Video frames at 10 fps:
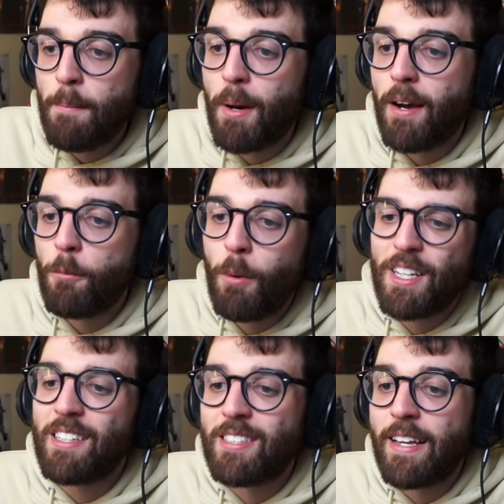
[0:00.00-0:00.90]
But
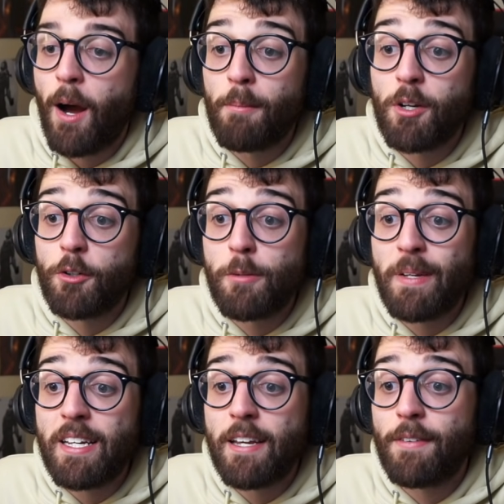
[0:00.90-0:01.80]
with that said, I'm going to
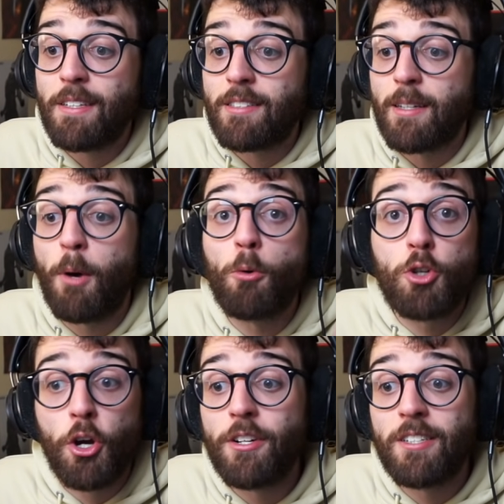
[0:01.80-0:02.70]
be giving some
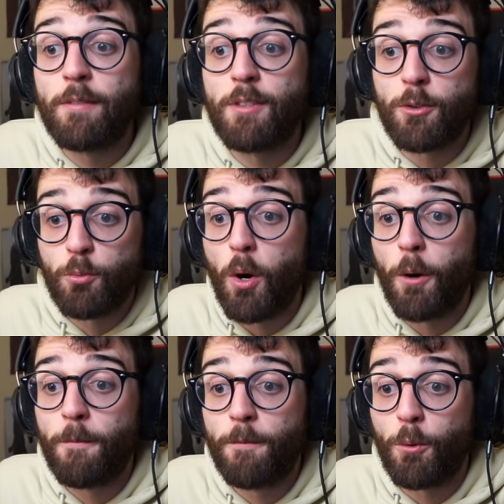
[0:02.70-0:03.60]
alternatives as
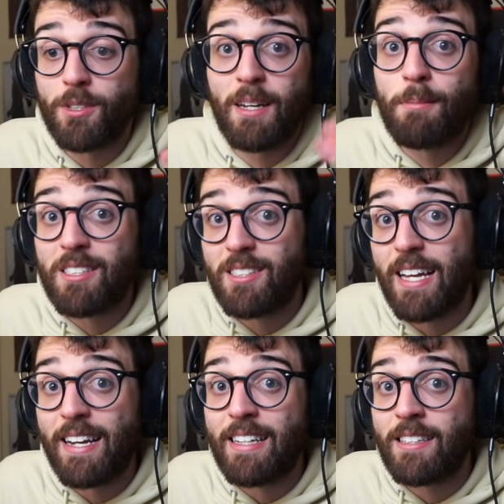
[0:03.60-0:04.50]
well for some of the
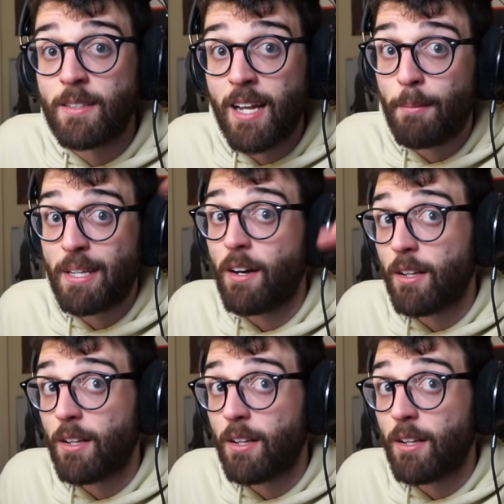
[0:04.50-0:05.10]
settings coming